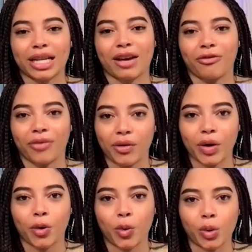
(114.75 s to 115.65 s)
like a very
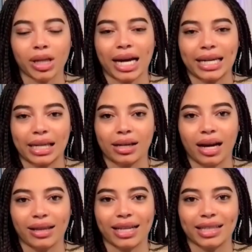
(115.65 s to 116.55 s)
cool idea. I
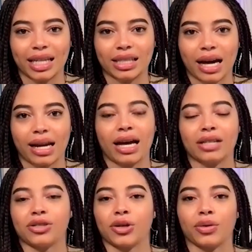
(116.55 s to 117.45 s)
like that it kind of has,
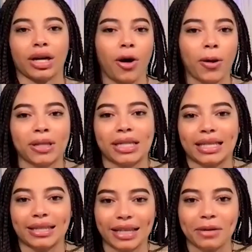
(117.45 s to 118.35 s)
that holiday
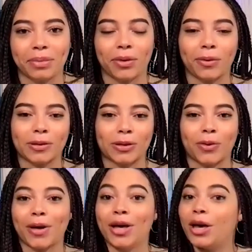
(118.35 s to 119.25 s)
theme, but also
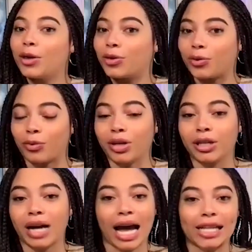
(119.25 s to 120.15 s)
thriller
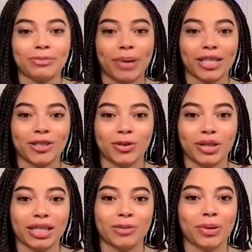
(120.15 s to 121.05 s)
aspect to
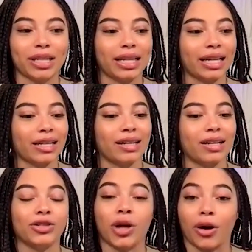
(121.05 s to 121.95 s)
it. It's pretty like a
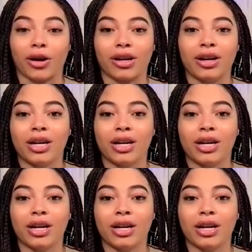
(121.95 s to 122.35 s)
dark